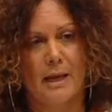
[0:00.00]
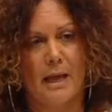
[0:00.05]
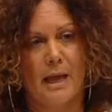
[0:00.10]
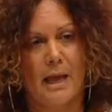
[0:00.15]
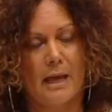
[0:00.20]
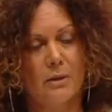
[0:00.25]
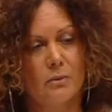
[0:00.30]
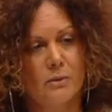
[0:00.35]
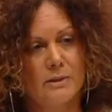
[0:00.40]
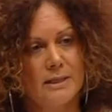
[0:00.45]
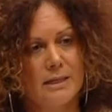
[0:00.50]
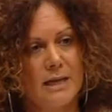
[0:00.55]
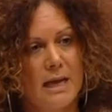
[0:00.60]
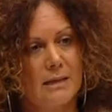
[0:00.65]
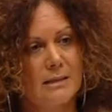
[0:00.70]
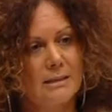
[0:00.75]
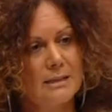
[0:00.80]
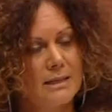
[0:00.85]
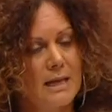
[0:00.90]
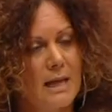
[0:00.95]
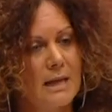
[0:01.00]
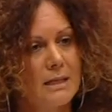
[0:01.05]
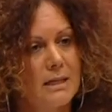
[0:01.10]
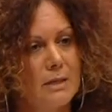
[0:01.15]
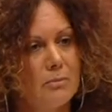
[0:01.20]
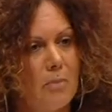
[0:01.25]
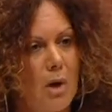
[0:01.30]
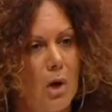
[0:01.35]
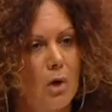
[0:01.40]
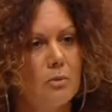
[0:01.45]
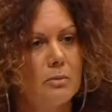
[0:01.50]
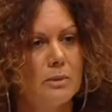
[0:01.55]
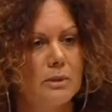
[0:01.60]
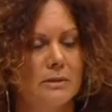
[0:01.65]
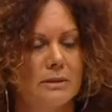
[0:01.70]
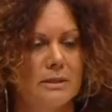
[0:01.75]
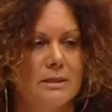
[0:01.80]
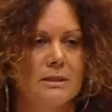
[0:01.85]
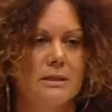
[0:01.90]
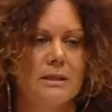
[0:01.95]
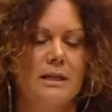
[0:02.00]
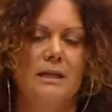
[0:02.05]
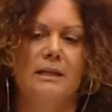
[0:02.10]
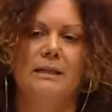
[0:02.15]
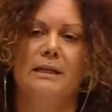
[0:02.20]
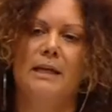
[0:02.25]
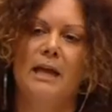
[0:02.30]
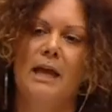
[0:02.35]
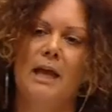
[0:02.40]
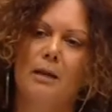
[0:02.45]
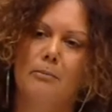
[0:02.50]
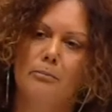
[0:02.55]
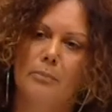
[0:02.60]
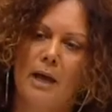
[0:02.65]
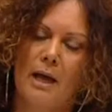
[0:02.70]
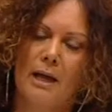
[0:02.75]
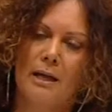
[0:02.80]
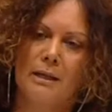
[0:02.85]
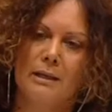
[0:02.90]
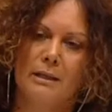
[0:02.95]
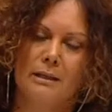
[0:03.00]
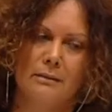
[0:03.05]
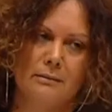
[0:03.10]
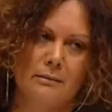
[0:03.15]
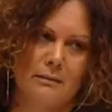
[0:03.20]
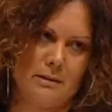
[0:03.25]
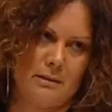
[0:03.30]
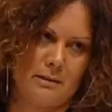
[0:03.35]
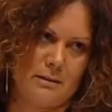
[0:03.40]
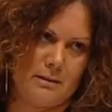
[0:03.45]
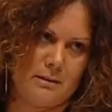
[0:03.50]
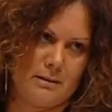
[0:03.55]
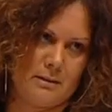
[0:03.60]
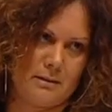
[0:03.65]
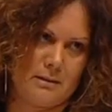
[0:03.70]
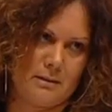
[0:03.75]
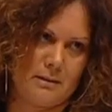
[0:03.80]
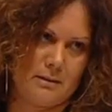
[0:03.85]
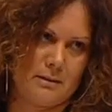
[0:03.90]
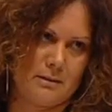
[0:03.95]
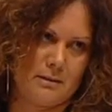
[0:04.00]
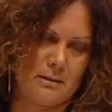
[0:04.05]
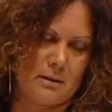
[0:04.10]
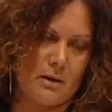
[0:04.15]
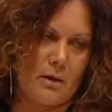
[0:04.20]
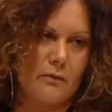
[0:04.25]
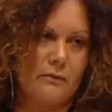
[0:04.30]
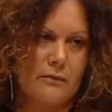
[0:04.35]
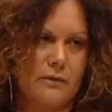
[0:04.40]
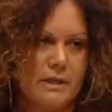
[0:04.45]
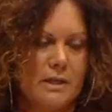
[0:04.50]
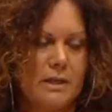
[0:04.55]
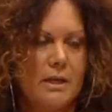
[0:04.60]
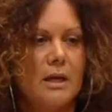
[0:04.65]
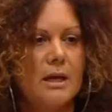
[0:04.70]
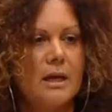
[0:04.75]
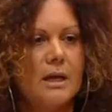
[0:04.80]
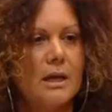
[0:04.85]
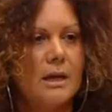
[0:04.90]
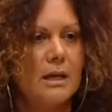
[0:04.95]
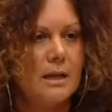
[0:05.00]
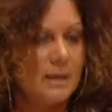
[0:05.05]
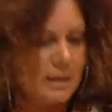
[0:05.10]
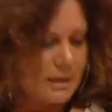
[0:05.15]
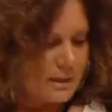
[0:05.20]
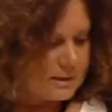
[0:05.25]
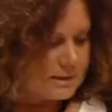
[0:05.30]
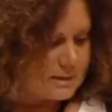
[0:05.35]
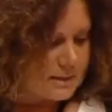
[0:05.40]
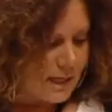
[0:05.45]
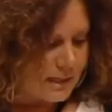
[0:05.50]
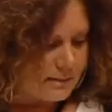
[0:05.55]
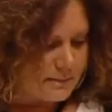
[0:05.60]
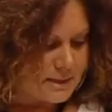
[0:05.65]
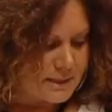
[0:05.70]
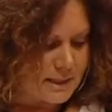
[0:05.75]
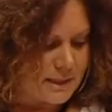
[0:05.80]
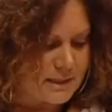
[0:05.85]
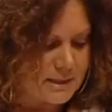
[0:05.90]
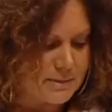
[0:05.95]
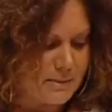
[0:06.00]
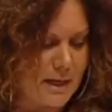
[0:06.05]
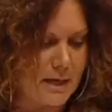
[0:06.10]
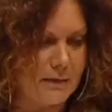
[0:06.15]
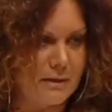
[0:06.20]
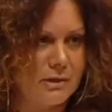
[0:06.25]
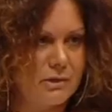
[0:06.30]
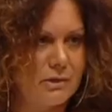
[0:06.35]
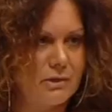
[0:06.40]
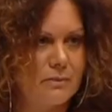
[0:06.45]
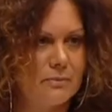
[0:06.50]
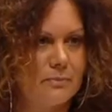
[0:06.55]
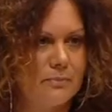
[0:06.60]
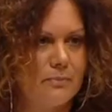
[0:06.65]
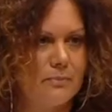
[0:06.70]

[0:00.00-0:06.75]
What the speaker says: And it was an outstanding moment in the campaign of the same-sex marriage.